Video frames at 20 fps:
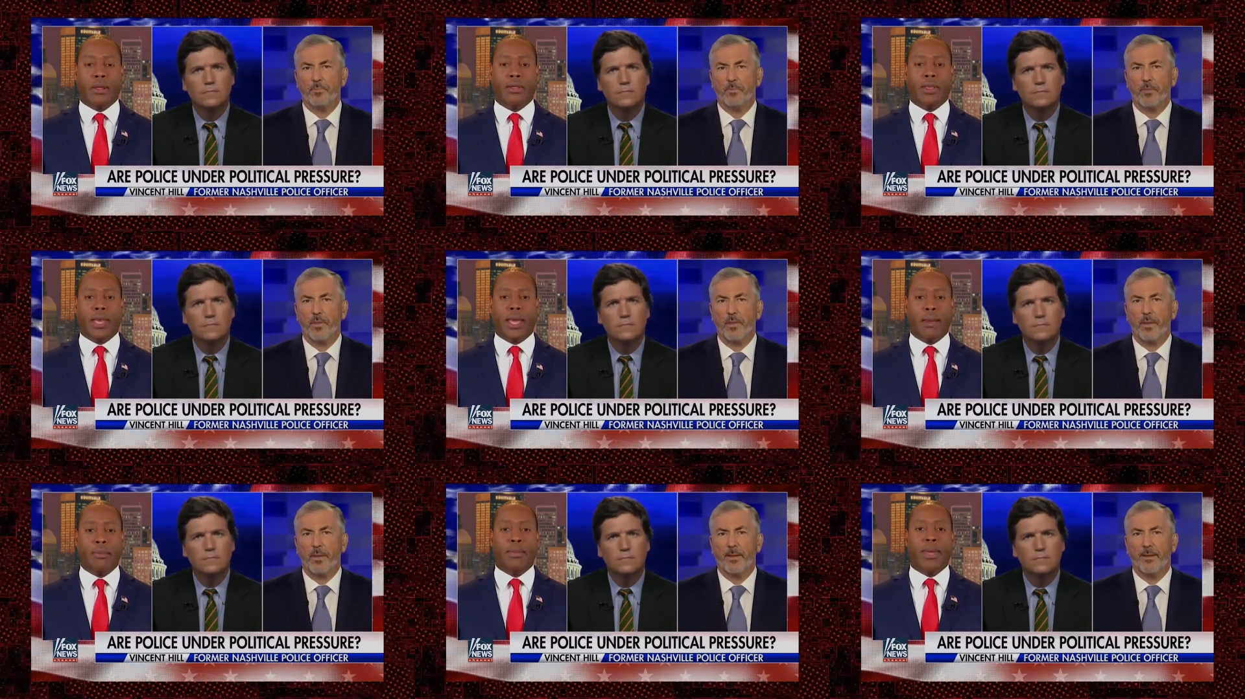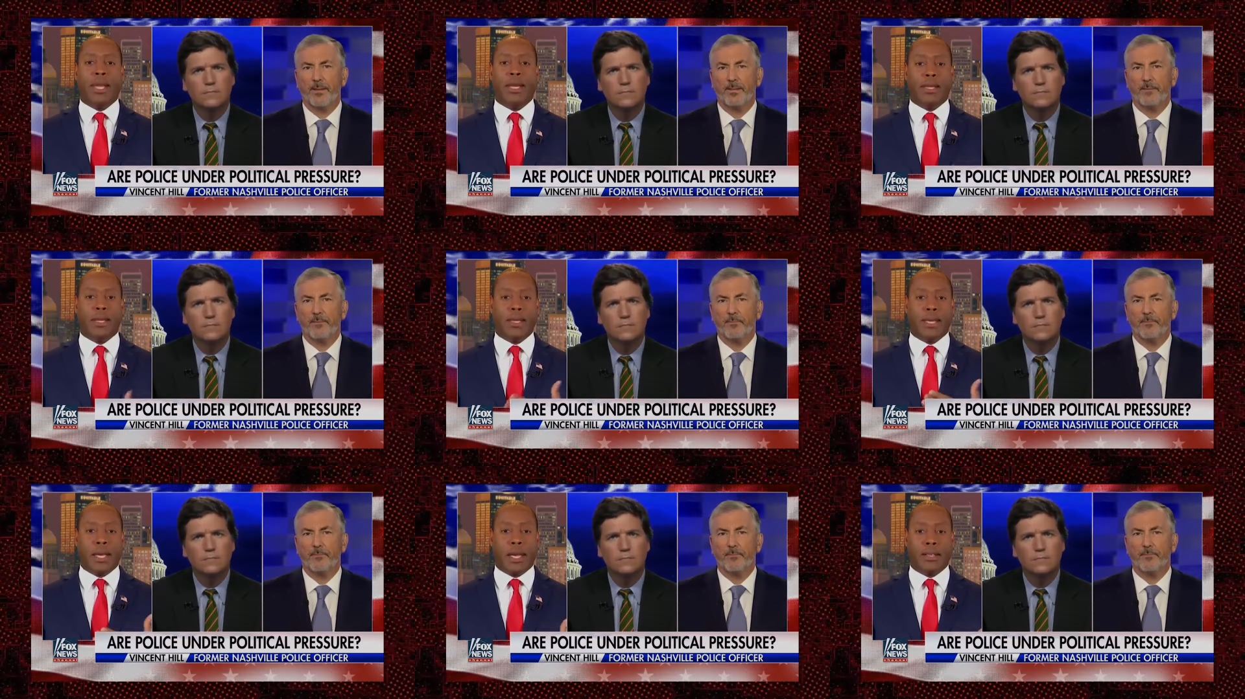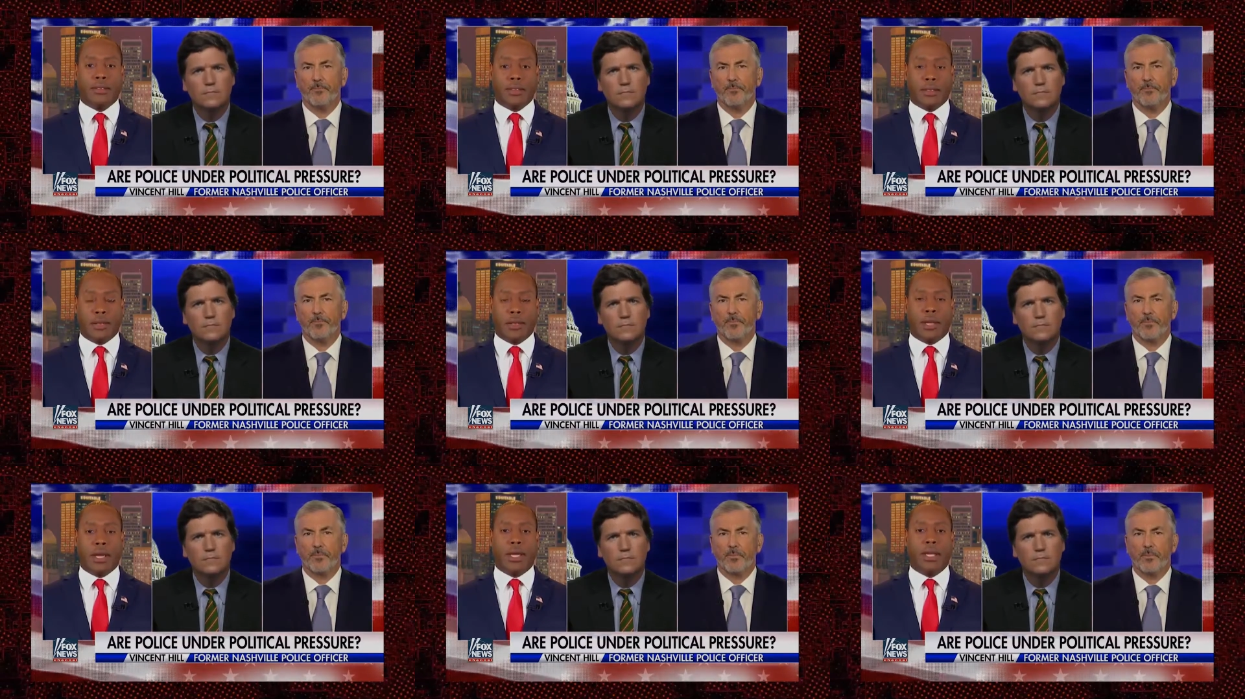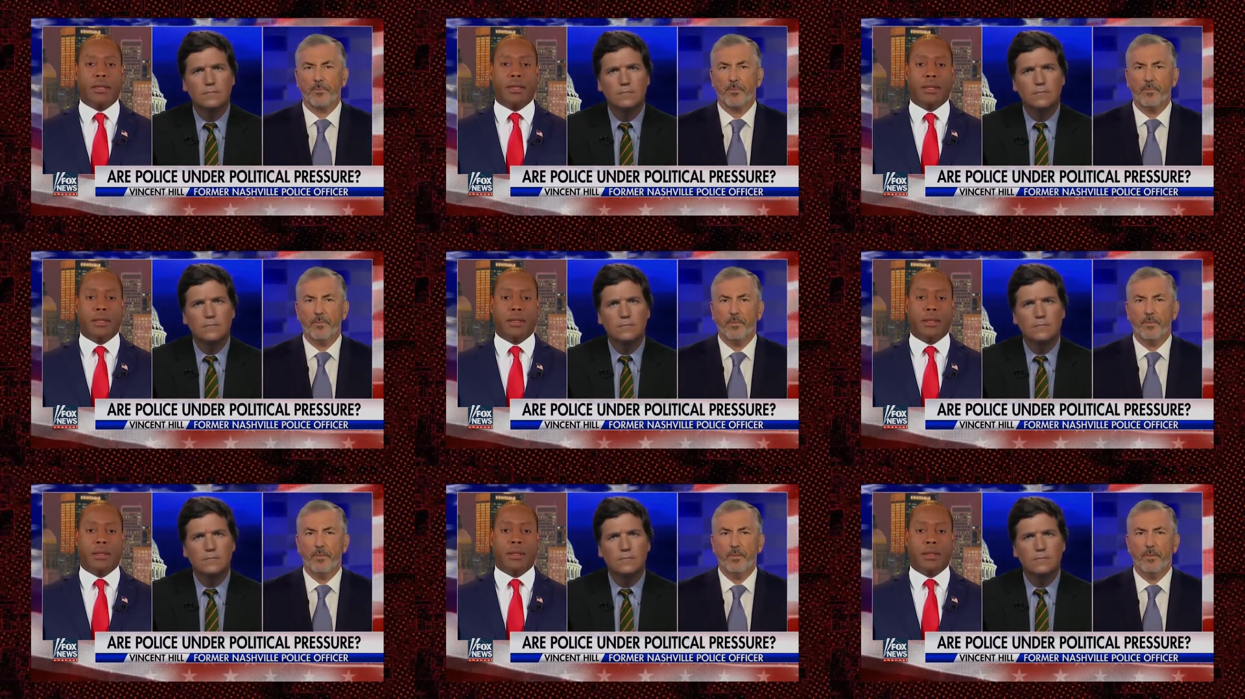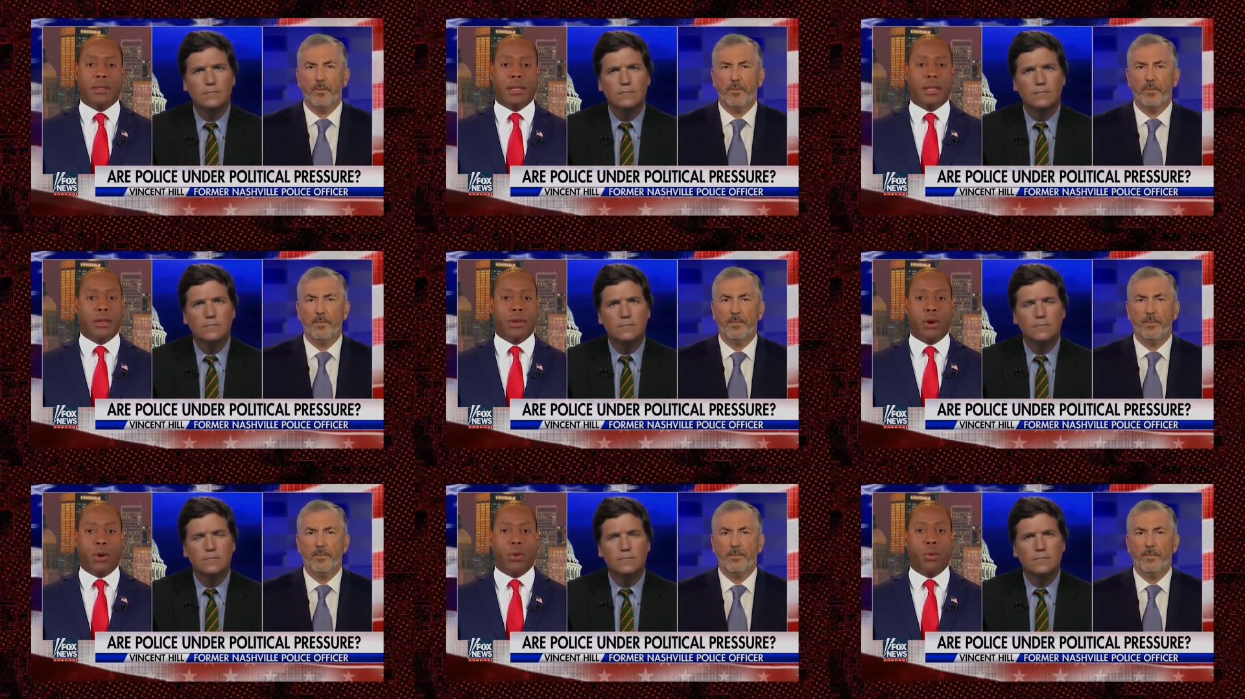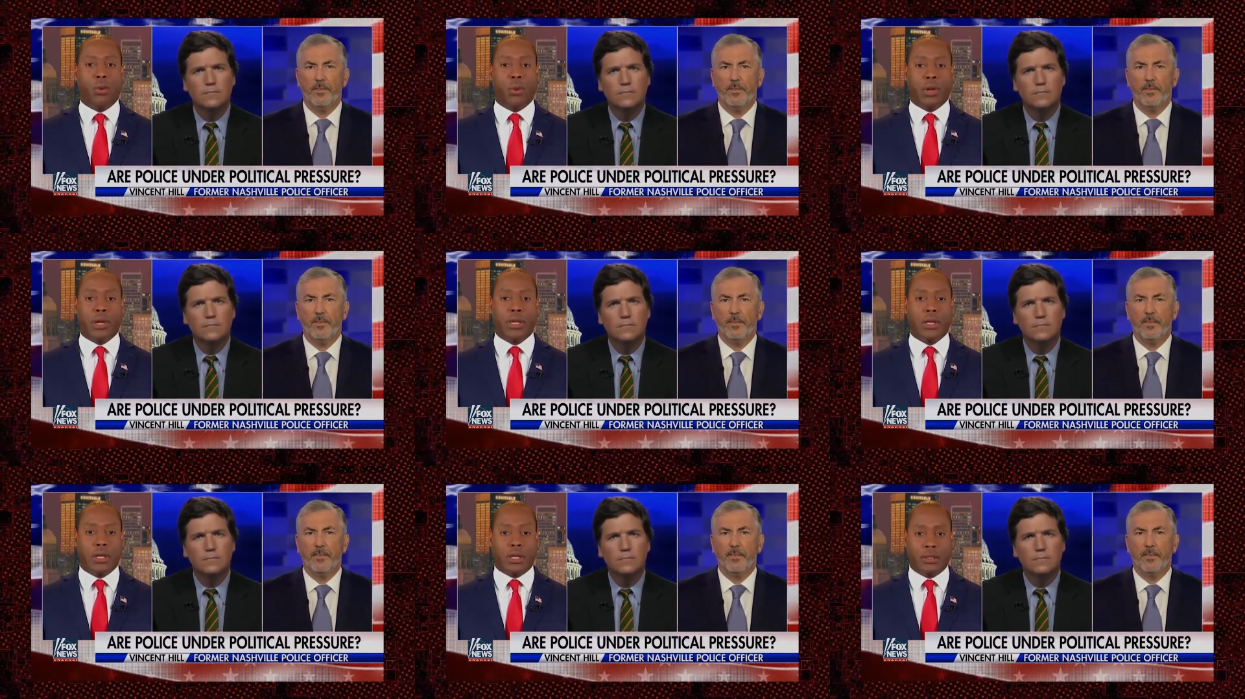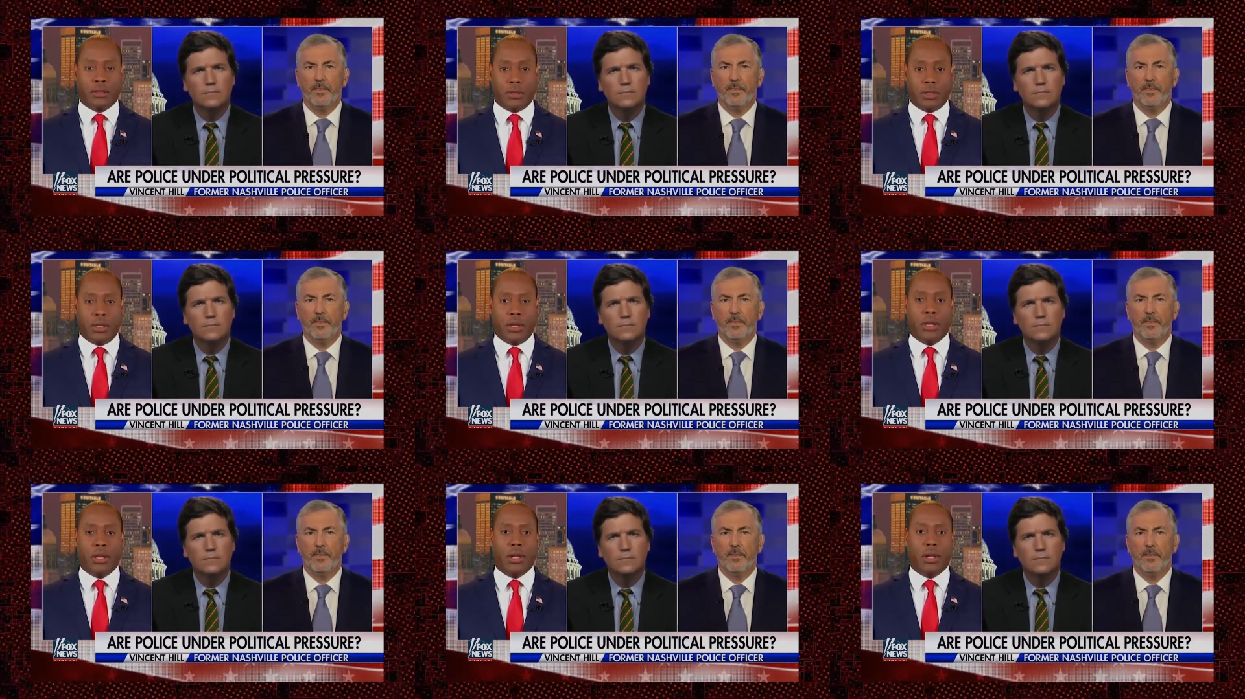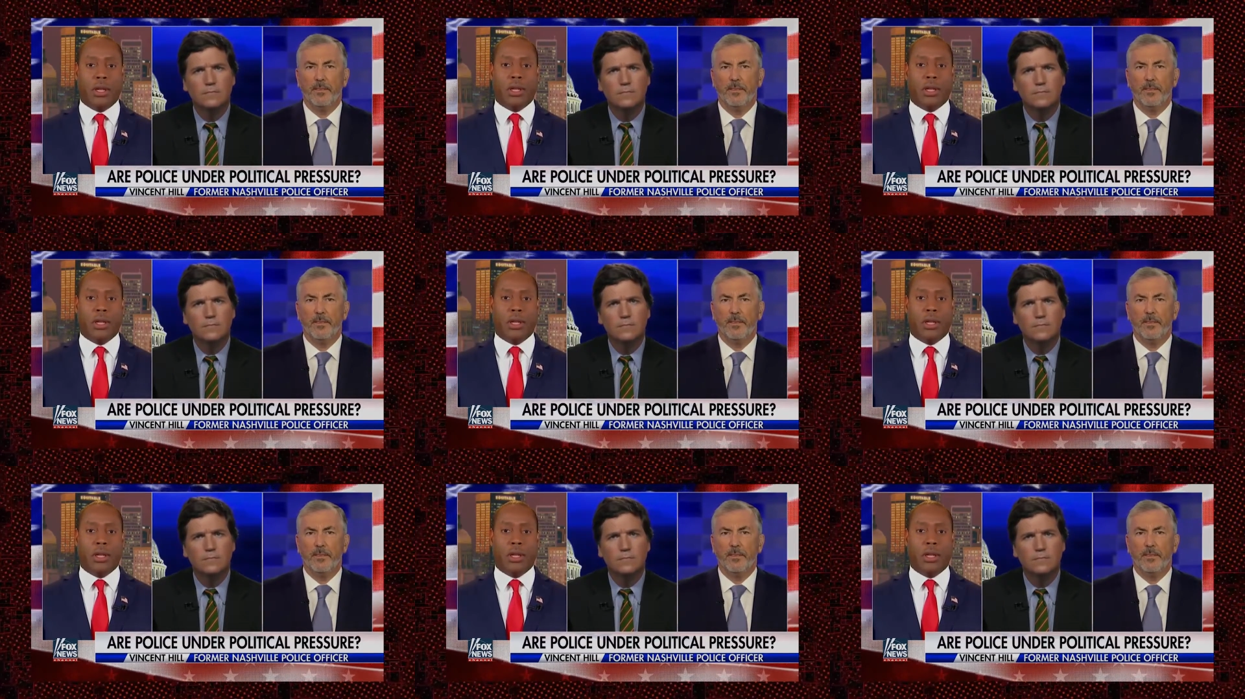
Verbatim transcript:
Speaker 1: they immediately escalate. They don't want to listen.